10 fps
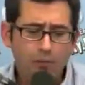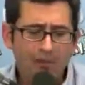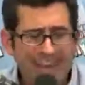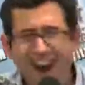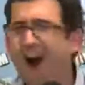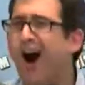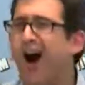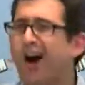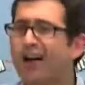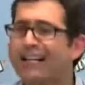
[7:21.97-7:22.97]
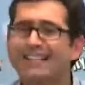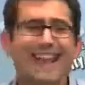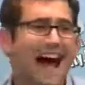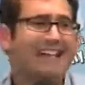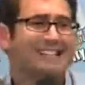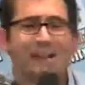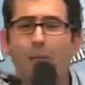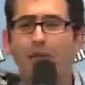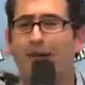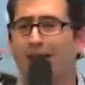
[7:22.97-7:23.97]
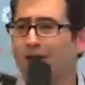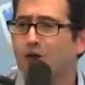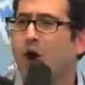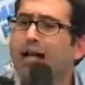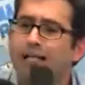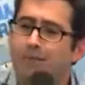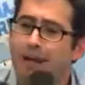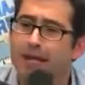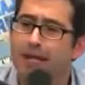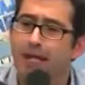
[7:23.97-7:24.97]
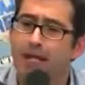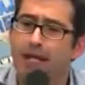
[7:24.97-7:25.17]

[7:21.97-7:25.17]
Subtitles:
PR is not something that strikes me